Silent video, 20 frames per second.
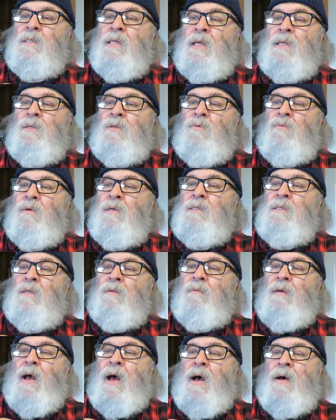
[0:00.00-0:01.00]
St. Teresa
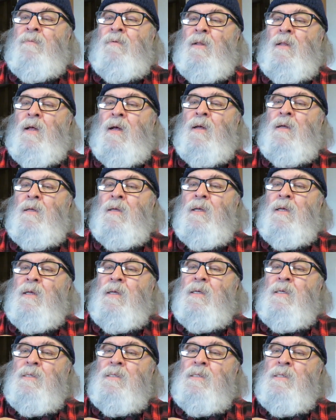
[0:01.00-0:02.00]
of Avila,
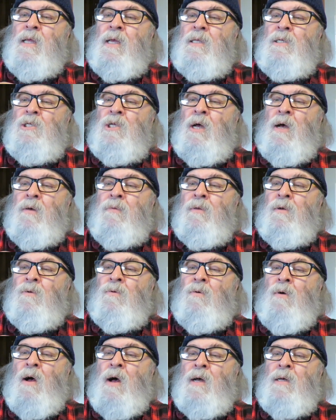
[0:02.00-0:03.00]
St. John of the
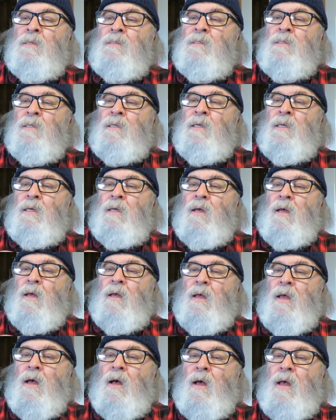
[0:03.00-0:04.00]
Cross,
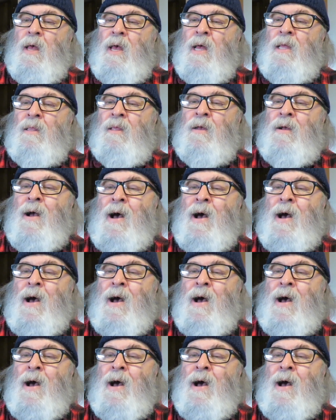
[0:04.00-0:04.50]
and the